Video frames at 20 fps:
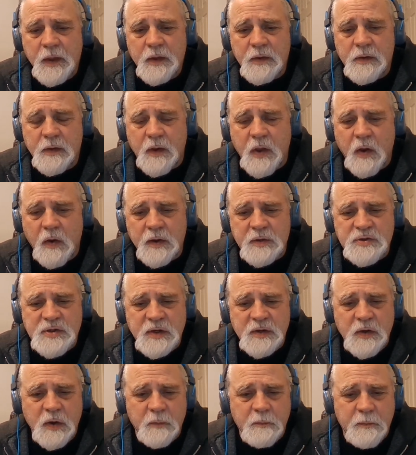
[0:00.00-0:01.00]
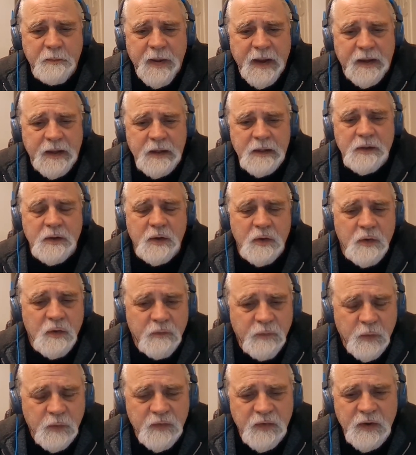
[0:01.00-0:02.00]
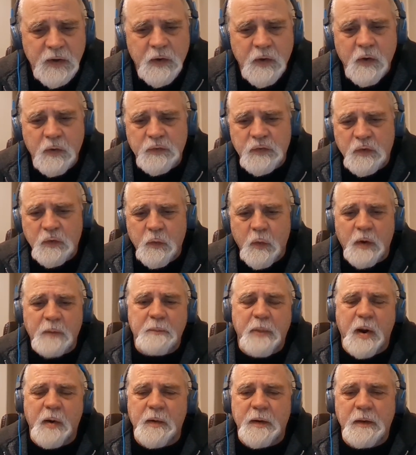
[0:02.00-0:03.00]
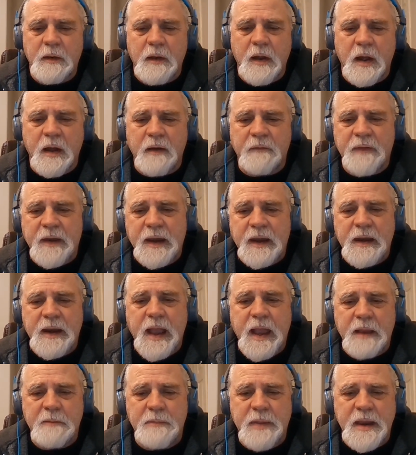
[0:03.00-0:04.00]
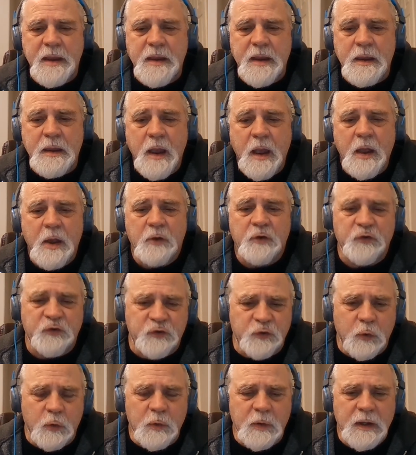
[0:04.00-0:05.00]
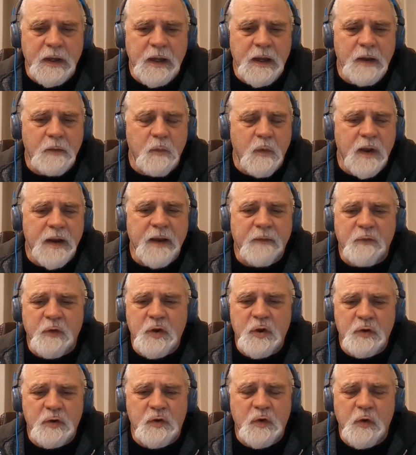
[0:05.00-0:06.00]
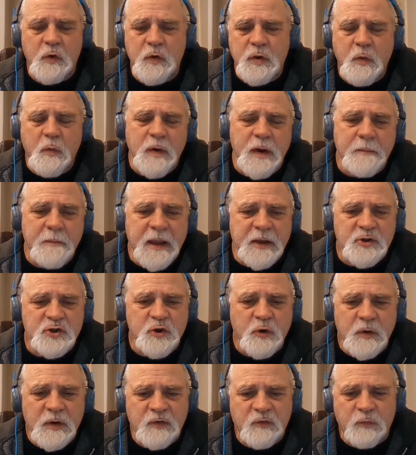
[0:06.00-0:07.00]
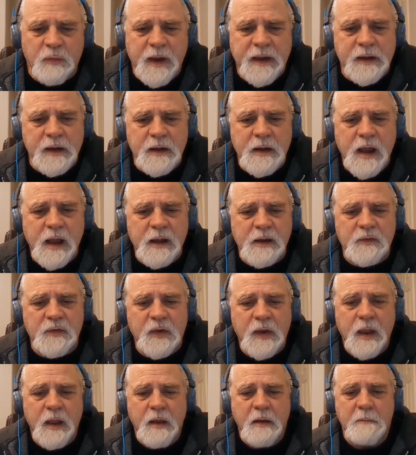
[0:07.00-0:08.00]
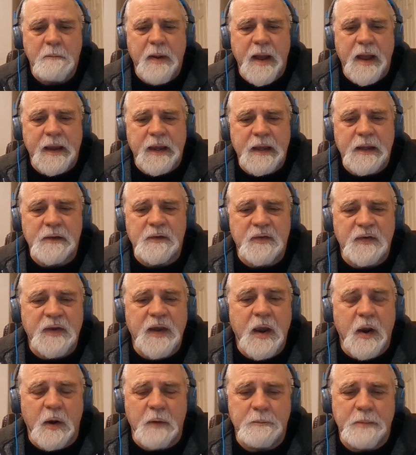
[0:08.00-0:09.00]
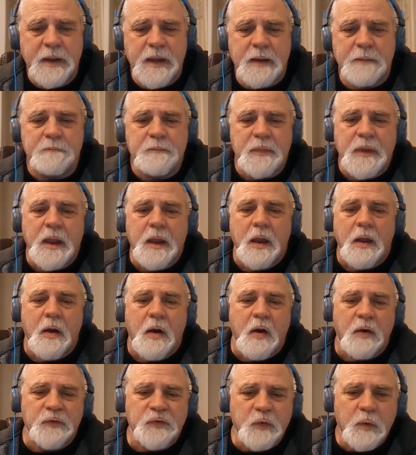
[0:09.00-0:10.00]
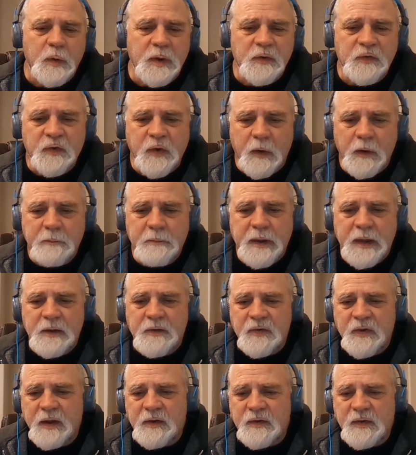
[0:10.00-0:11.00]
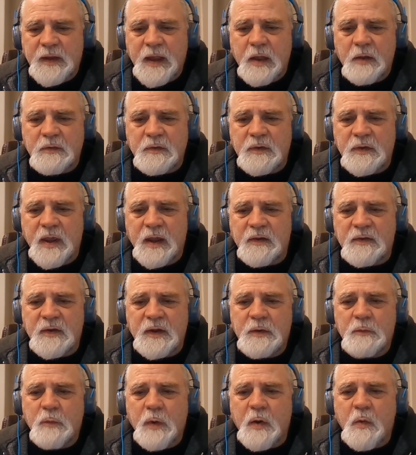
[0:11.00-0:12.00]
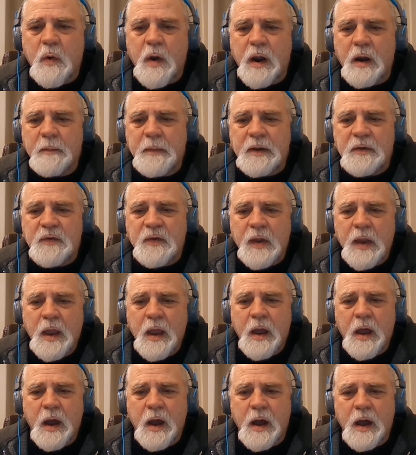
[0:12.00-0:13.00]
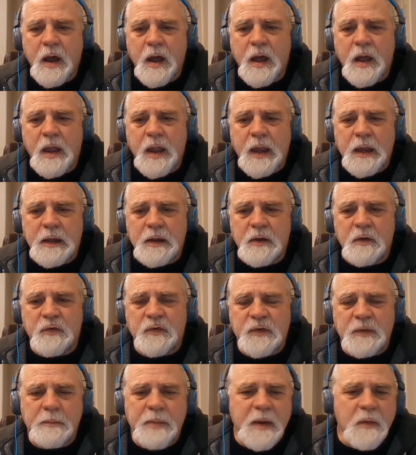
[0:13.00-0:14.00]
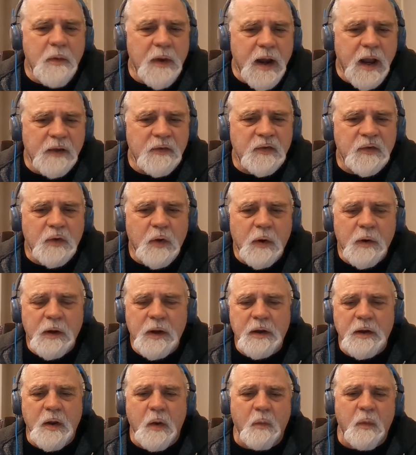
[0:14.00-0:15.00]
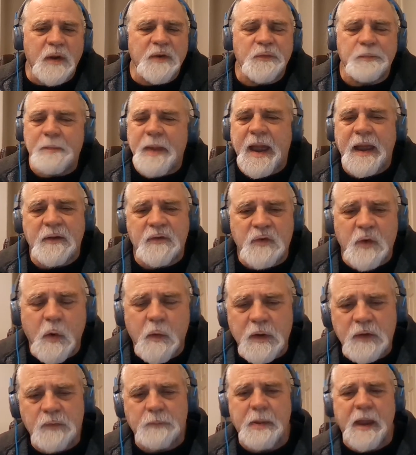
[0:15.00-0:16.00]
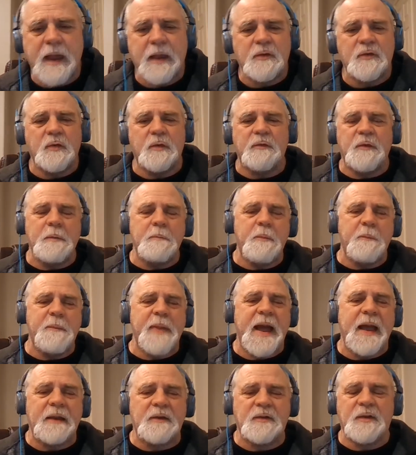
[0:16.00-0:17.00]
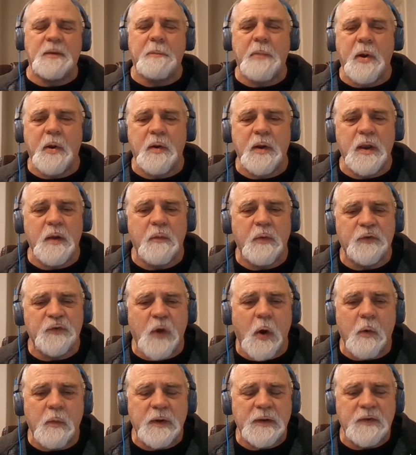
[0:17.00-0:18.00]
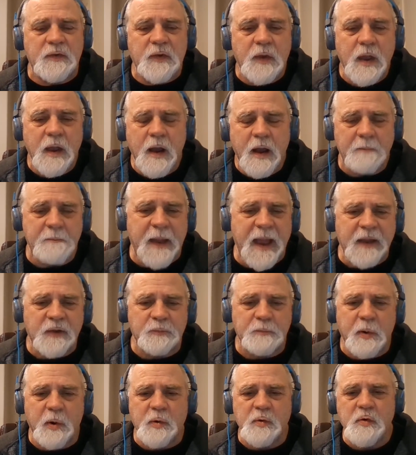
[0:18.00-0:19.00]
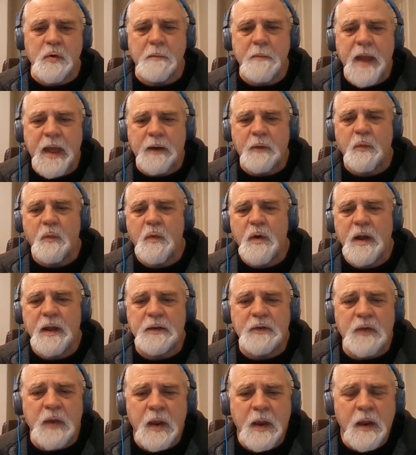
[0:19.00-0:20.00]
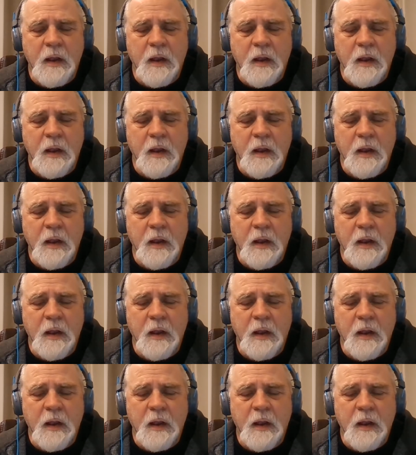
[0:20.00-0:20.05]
the college that you're picking, the university you go to, are part of an NAAB. Certainly, whatever you do, you want to make sure is recognized by NCRB. Also, NCRB sets down testing requirements. It used to be when I started, once passed, always passed. So if you passed the part, it was always a pass part no matter what.